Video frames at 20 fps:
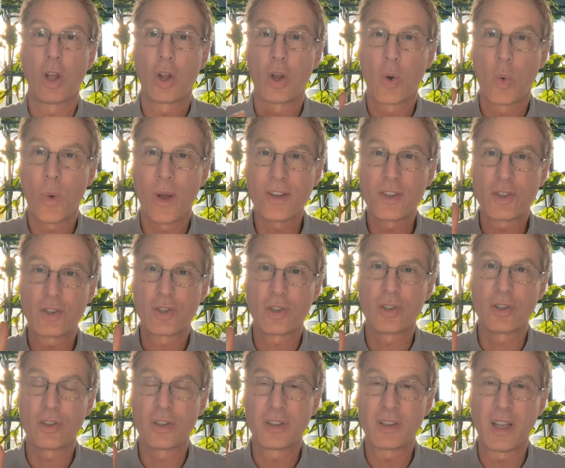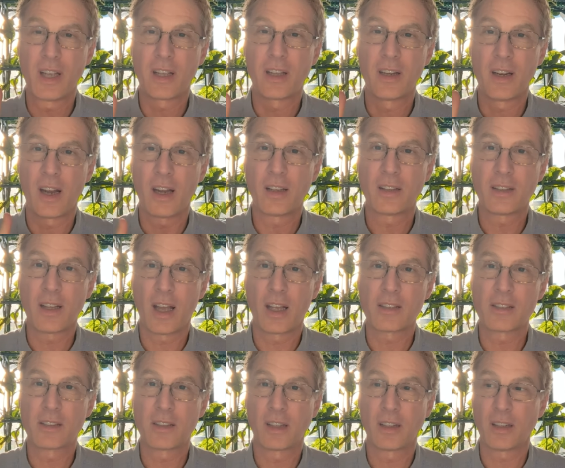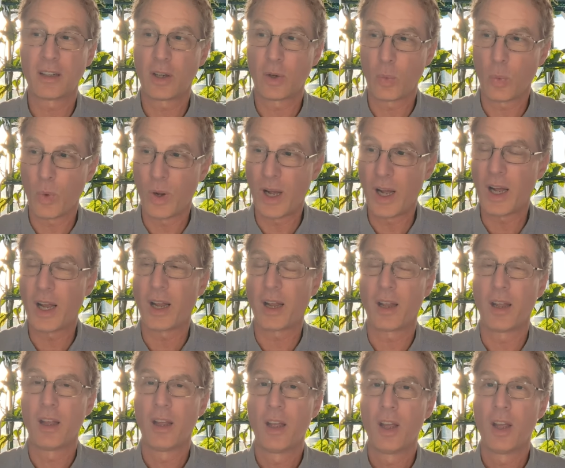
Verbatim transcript: Questions are taken as hostility. Why?